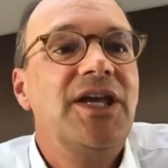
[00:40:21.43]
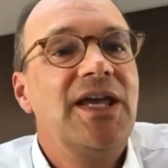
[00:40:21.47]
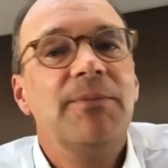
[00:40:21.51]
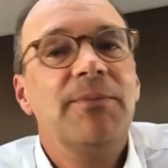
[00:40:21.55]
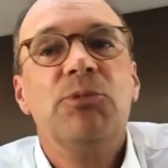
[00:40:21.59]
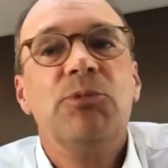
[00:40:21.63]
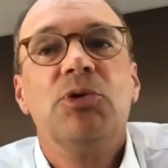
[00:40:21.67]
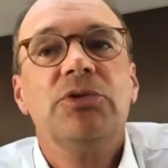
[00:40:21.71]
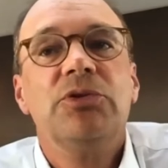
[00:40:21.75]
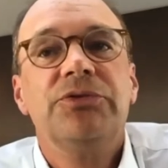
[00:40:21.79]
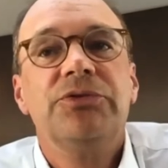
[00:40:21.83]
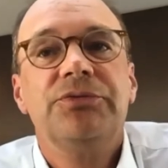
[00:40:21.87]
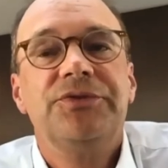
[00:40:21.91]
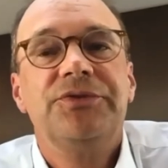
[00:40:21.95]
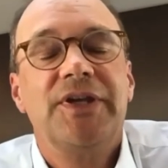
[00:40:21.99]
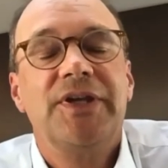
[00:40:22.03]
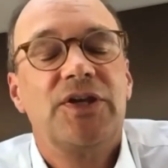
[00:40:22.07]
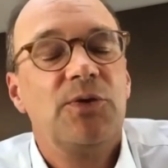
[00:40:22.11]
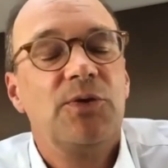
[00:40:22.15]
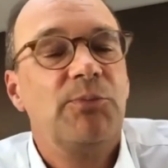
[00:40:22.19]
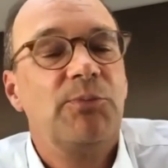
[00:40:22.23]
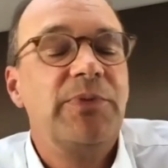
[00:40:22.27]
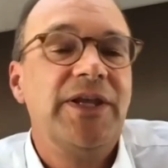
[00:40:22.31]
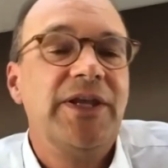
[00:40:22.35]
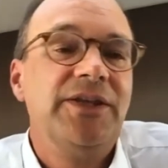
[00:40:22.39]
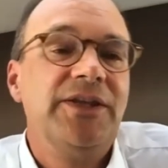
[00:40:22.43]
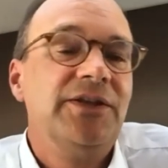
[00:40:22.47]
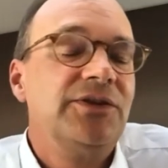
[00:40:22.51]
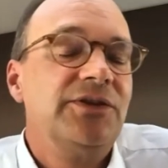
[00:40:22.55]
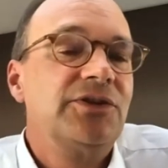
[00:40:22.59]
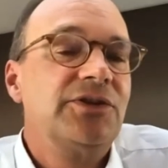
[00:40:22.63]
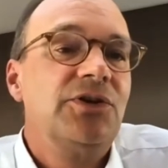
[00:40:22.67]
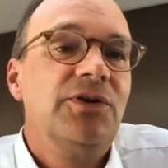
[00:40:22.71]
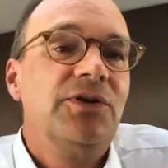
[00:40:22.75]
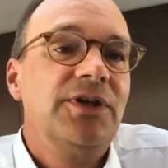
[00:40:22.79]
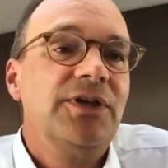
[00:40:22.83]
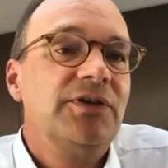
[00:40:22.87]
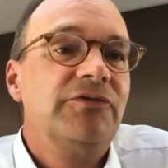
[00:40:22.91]
able to take a plane and
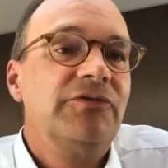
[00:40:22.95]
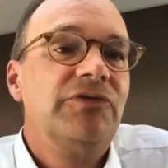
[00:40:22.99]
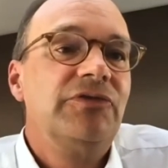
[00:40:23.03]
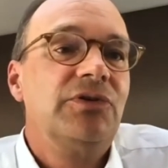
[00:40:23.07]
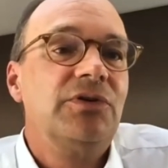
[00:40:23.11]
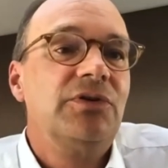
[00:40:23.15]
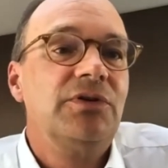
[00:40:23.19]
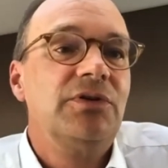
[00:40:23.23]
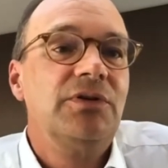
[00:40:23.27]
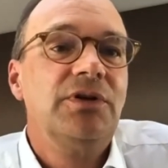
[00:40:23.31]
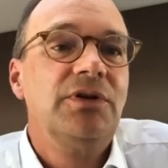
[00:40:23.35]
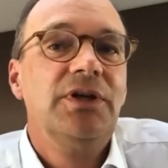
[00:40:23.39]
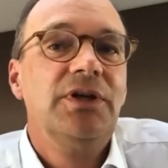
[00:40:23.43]
going for